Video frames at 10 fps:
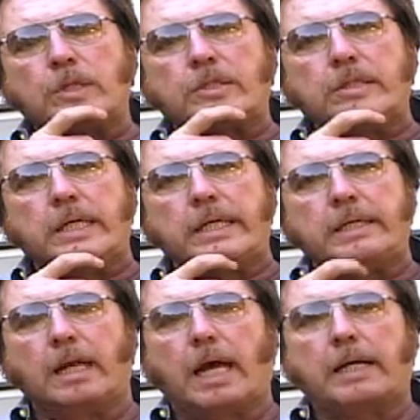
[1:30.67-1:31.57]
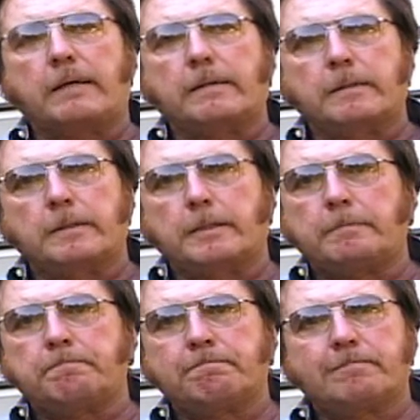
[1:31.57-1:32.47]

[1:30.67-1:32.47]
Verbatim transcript: what you need like uh,